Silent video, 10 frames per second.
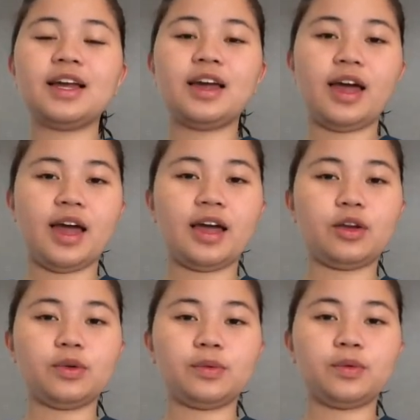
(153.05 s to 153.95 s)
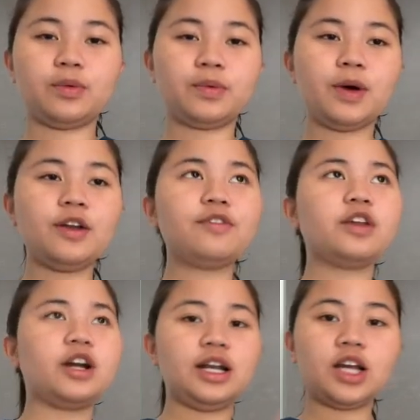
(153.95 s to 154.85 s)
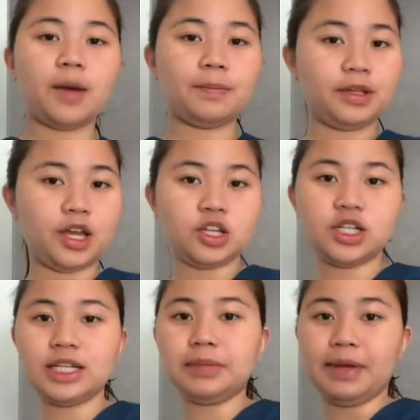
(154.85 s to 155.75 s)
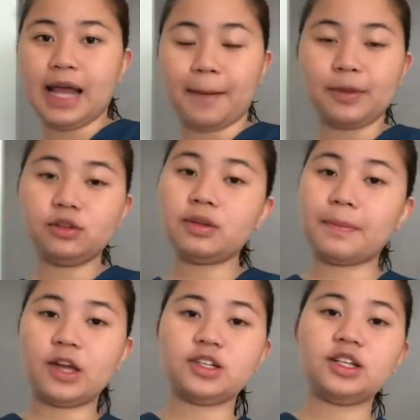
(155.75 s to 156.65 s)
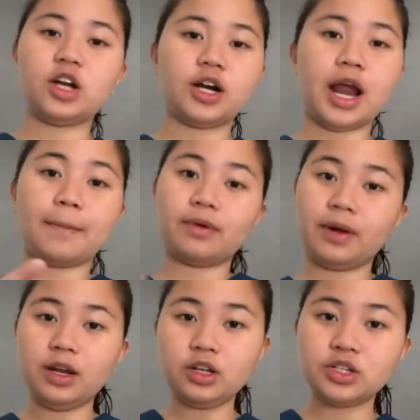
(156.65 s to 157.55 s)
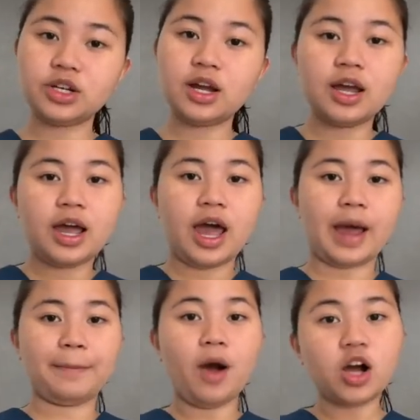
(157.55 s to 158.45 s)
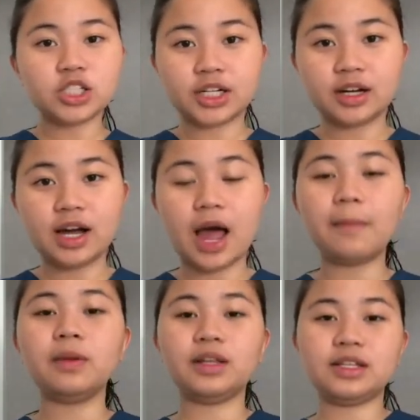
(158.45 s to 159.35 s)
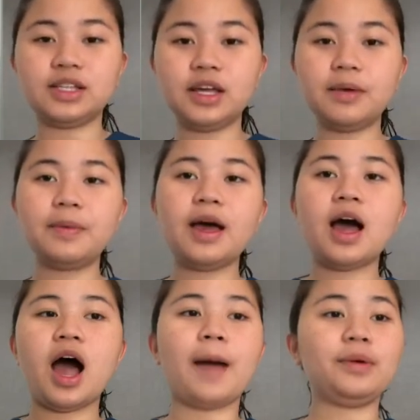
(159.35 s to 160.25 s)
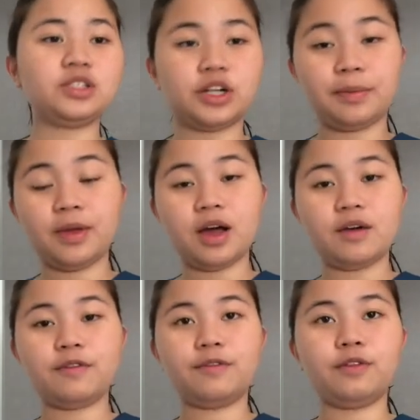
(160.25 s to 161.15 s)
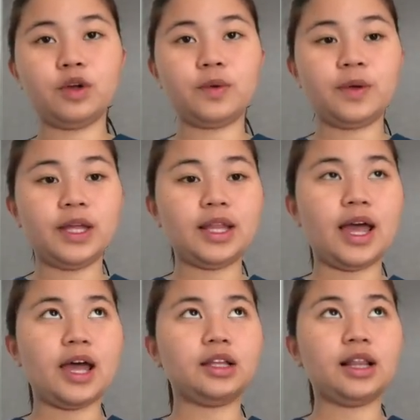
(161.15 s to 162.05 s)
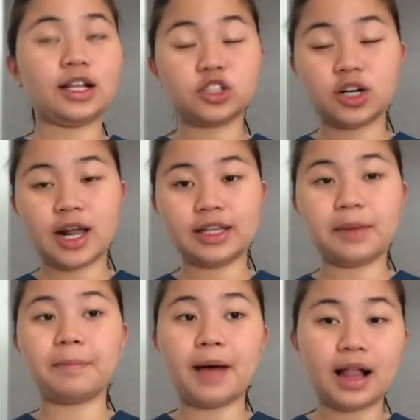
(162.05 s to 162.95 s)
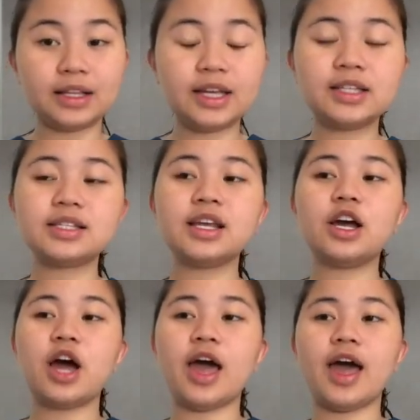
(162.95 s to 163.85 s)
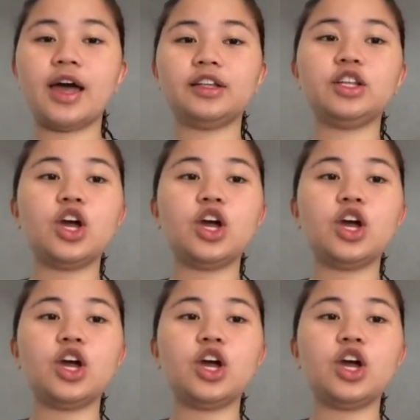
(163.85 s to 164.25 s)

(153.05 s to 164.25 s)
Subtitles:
And one of the early complications that might happen to the patient are hemorrhage, hypoxia, embolism, hypothermia, fluid and electrolyte imbalance, and